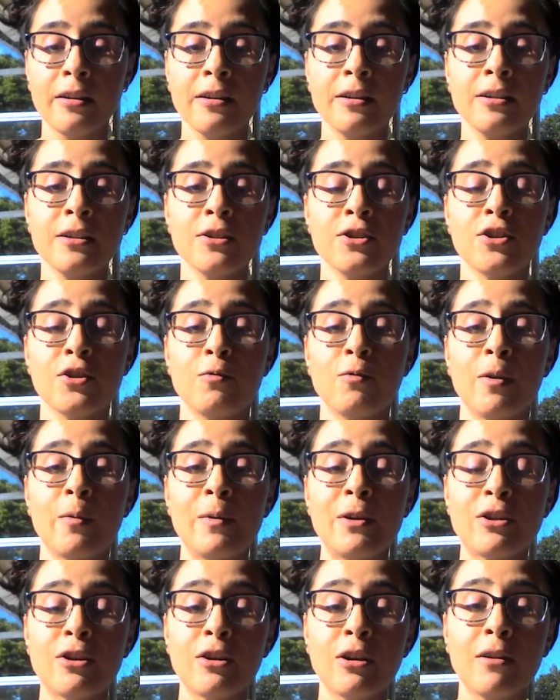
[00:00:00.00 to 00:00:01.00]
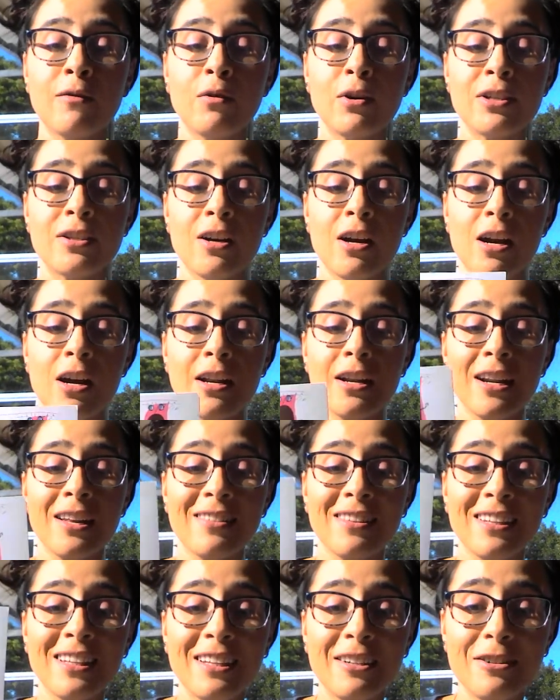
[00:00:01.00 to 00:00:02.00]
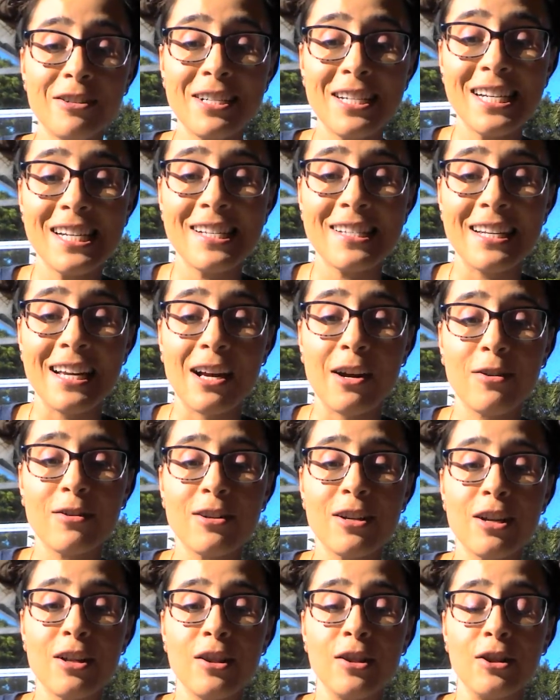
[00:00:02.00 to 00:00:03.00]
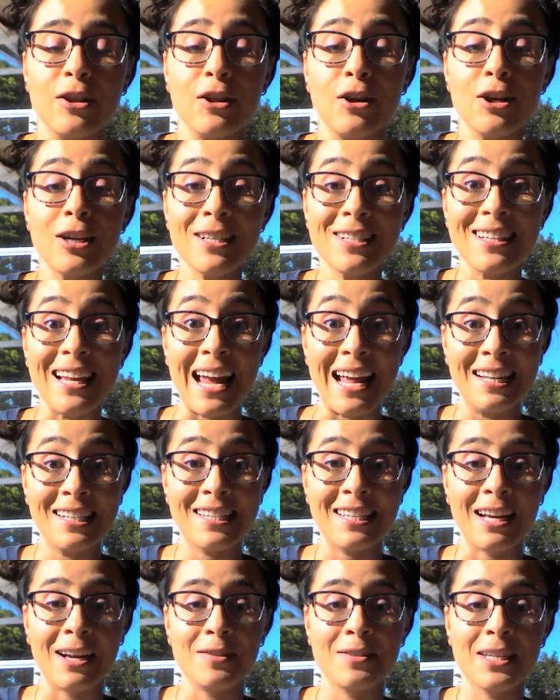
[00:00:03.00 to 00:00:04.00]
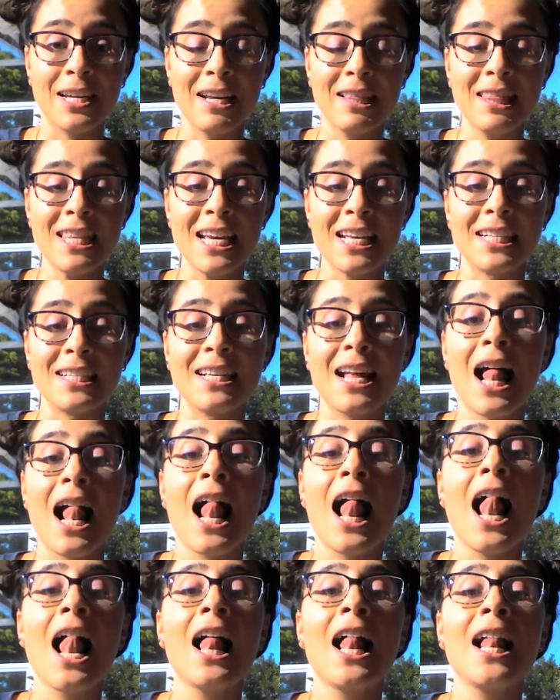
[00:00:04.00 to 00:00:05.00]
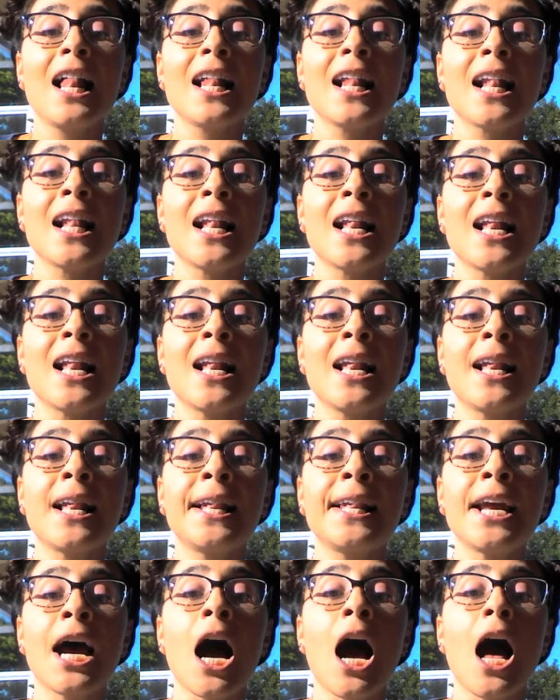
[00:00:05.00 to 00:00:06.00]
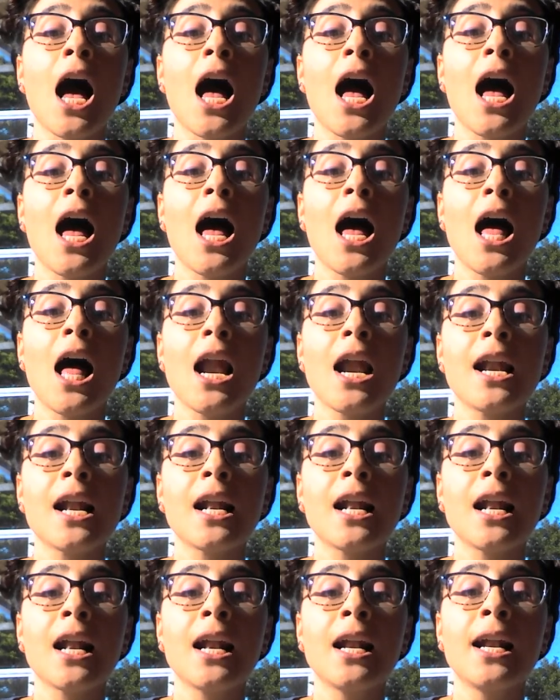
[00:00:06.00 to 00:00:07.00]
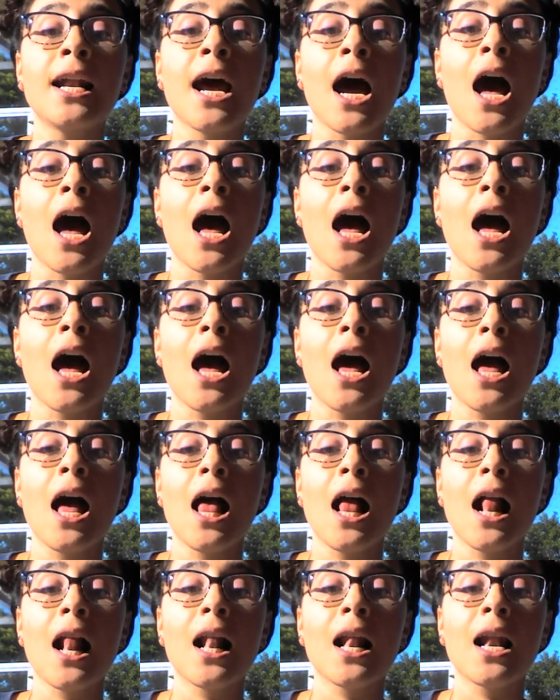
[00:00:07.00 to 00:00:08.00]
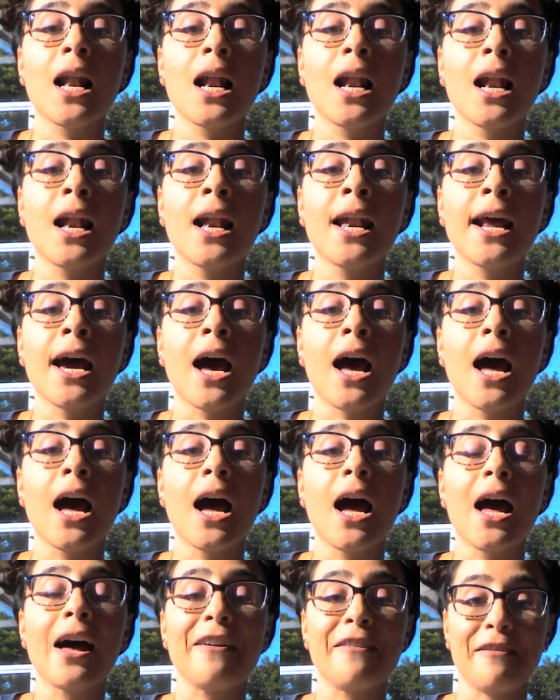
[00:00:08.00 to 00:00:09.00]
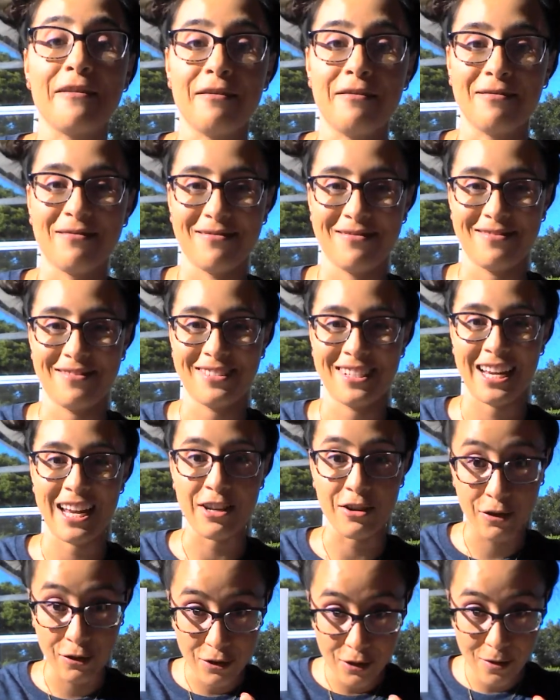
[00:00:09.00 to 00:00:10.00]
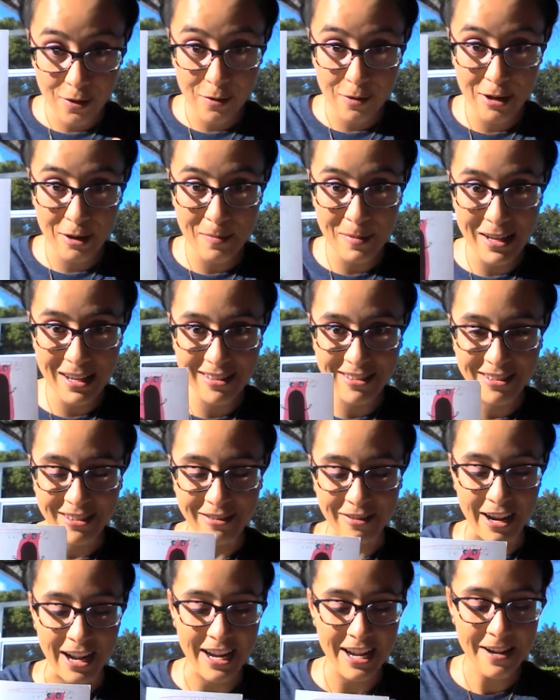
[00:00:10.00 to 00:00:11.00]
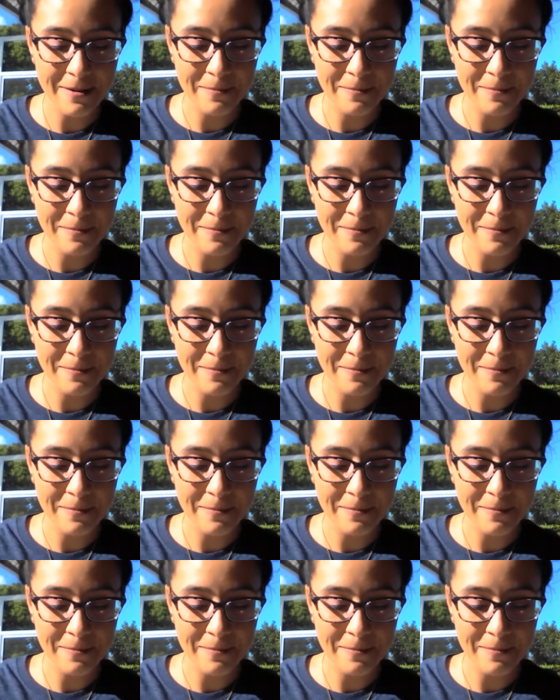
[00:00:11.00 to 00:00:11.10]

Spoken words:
So when we turn our voice on, the letter D sound looks and sounds like this. Duh, duh, duh. Can you do it with me? Ready?